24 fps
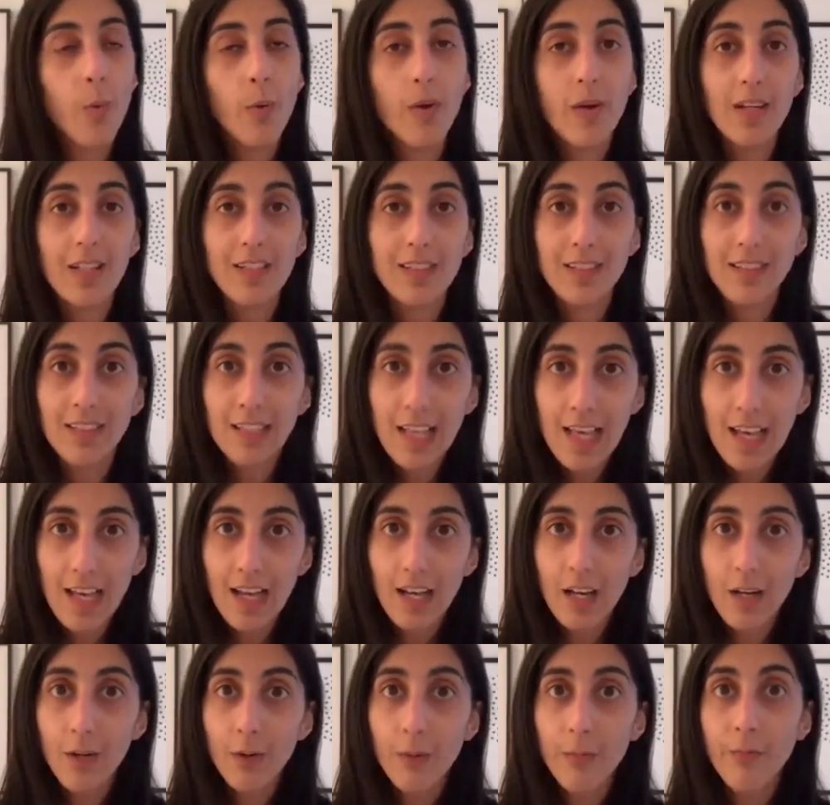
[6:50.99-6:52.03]
Whereas
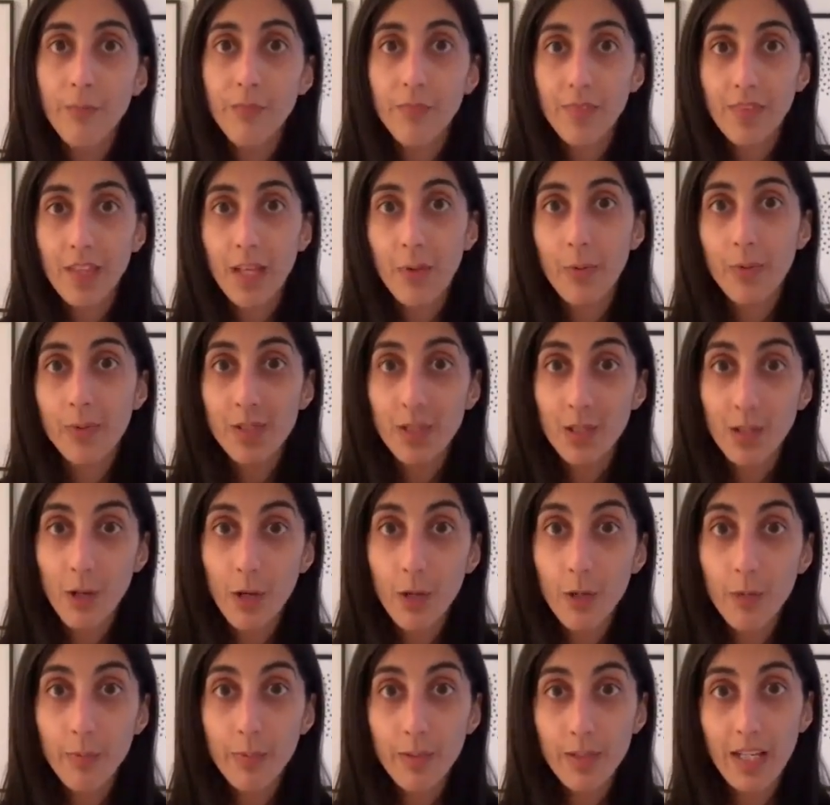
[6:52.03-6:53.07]
now there was an
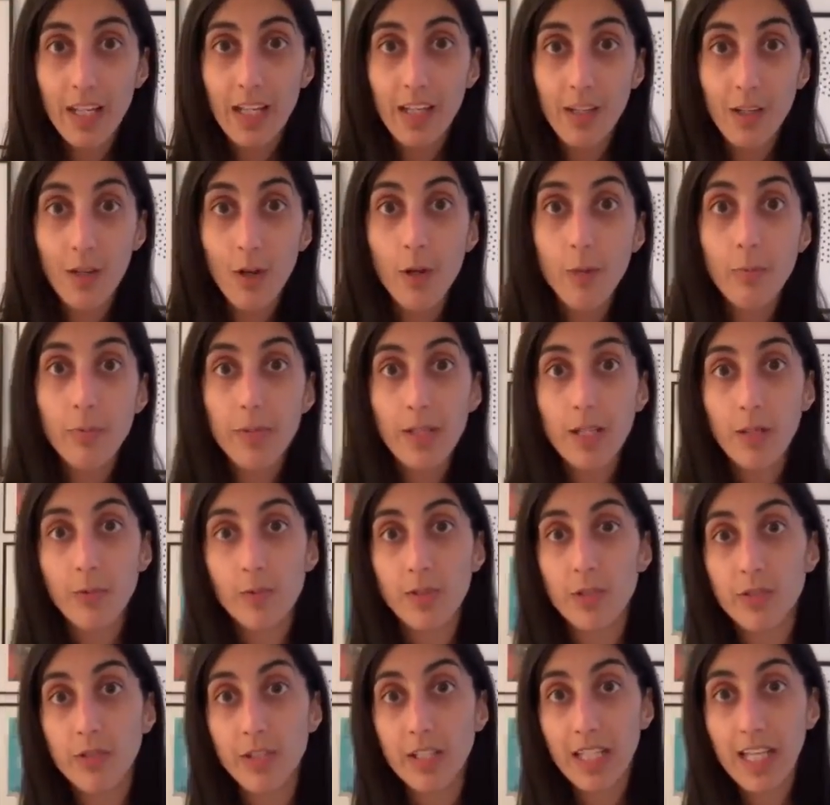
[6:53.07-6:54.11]
opening. An opening
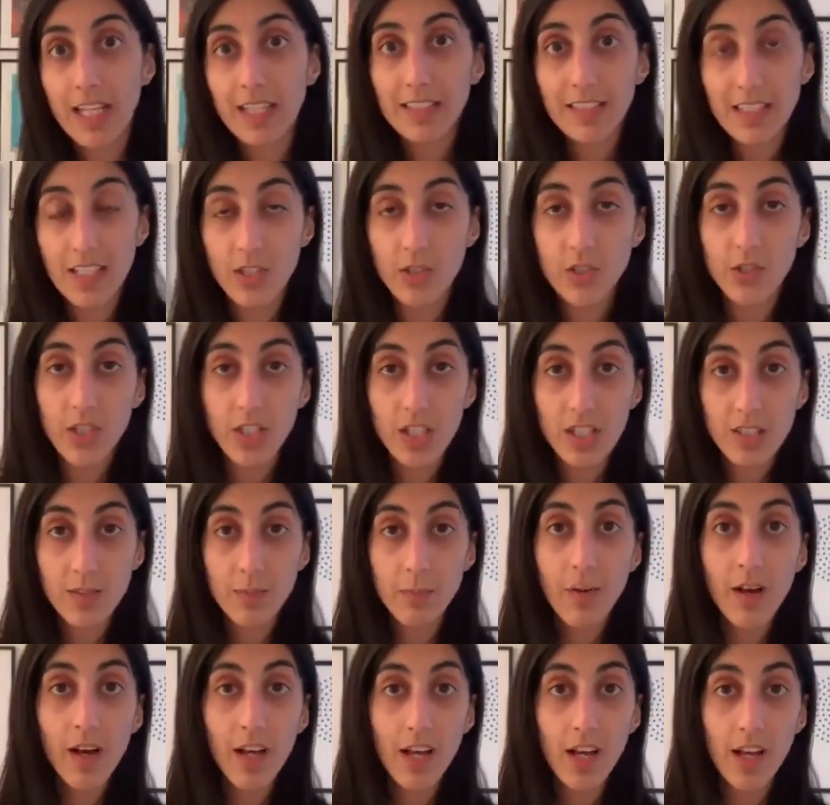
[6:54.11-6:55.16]
was created
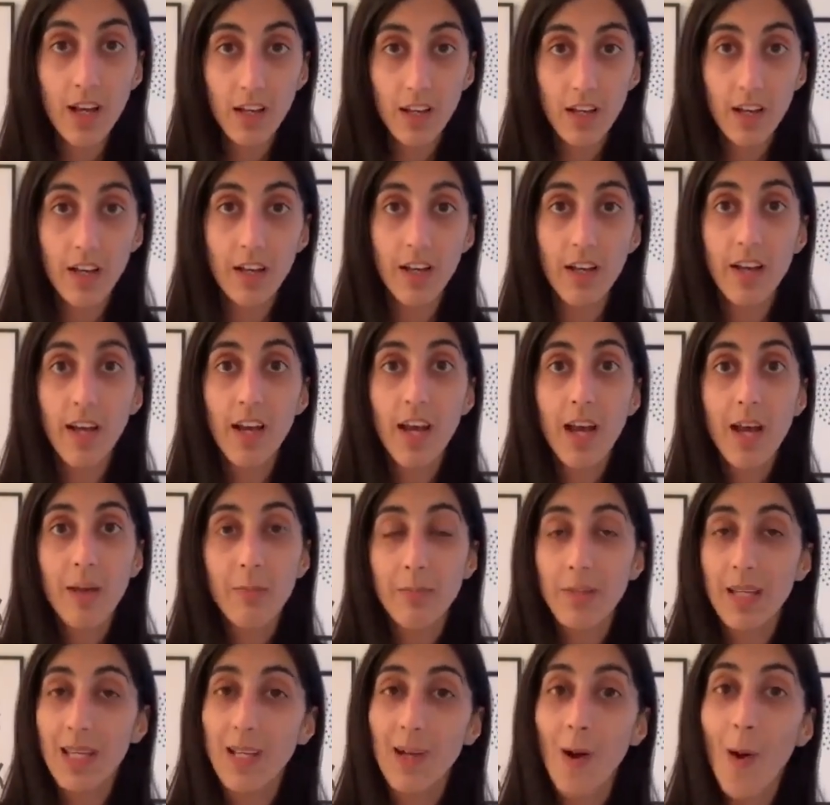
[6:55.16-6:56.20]
just by her
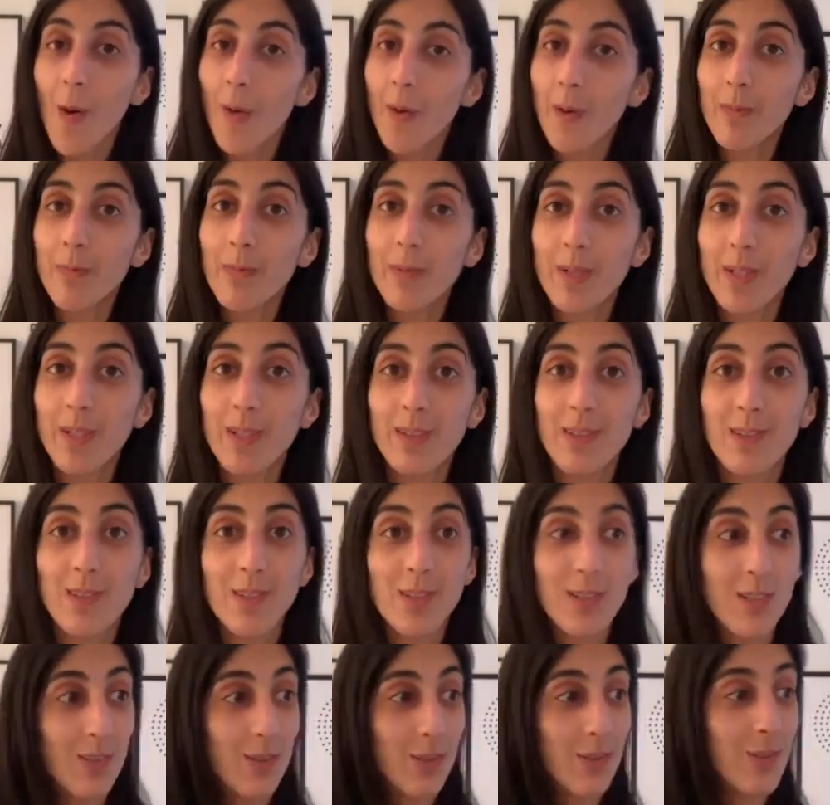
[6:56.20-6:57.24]
being open
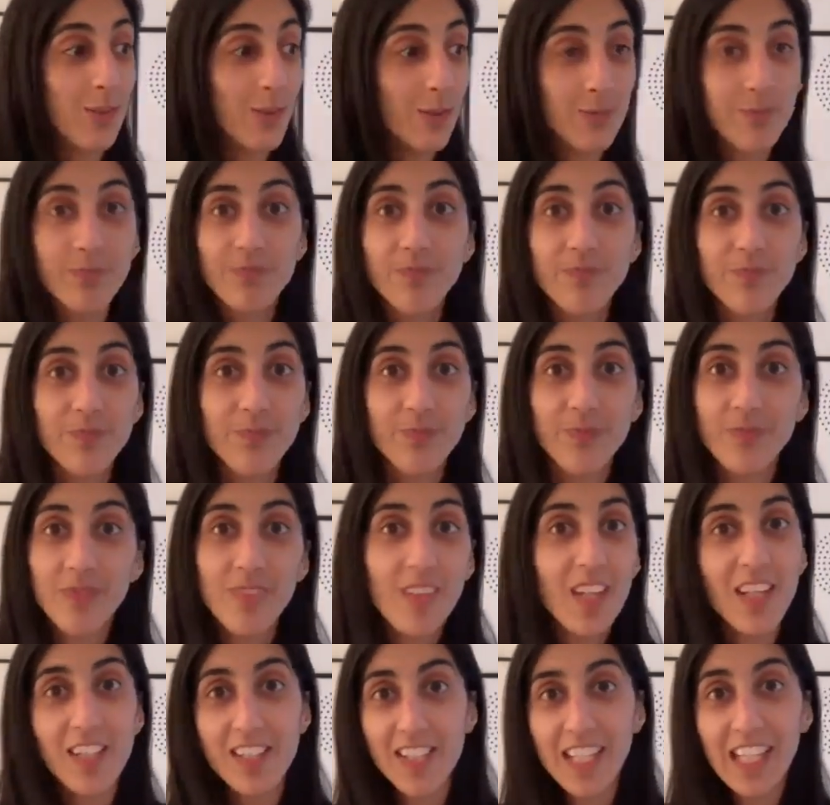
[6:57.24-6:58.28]
to
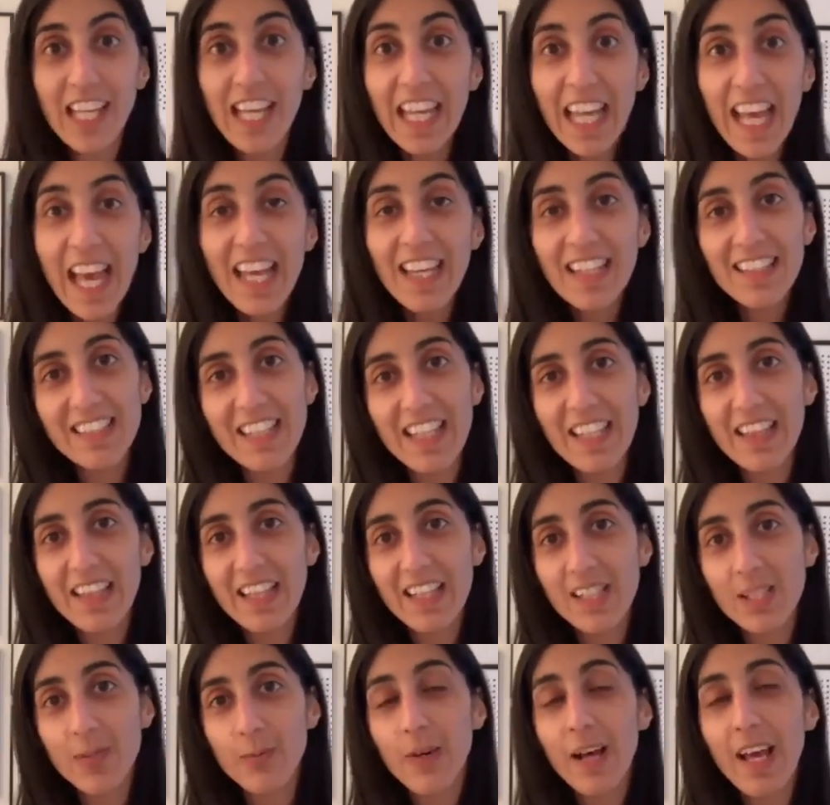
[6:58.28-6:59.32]
connect in
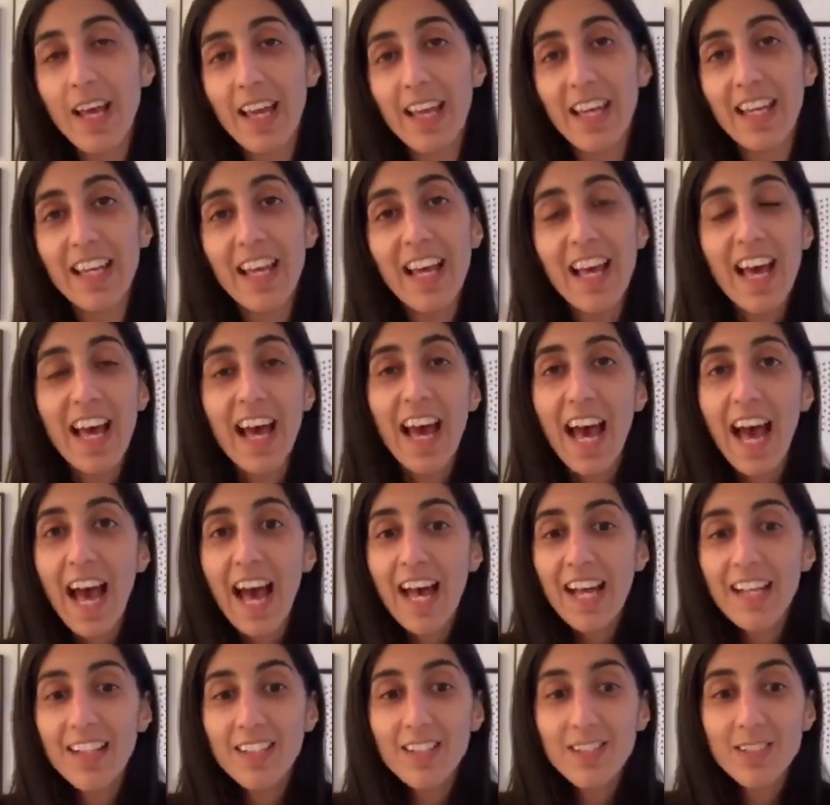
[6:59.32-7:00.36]
this way.
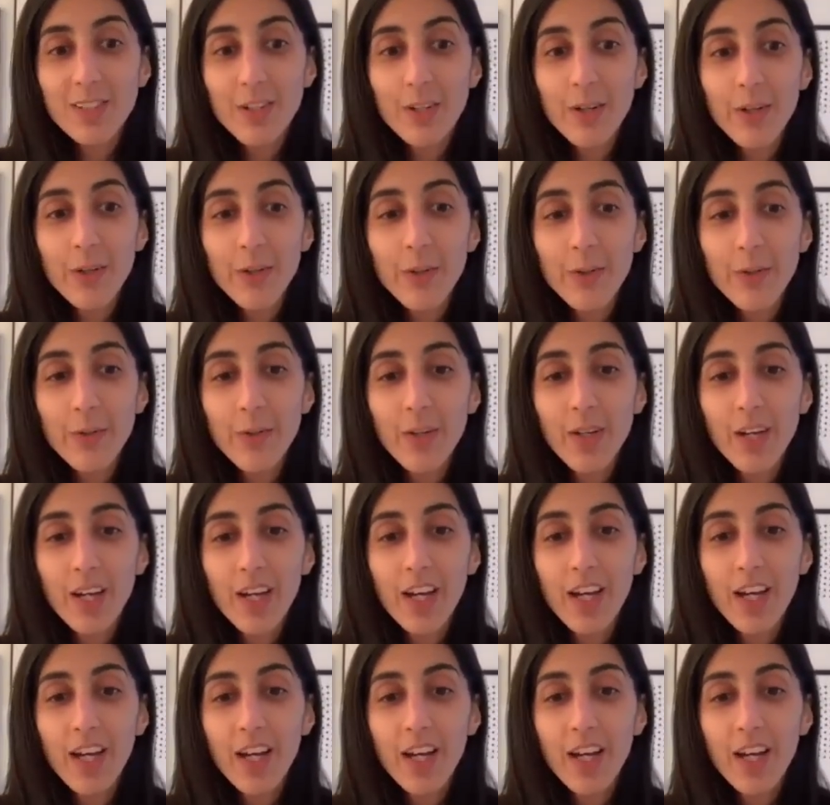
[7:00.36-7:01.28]
And so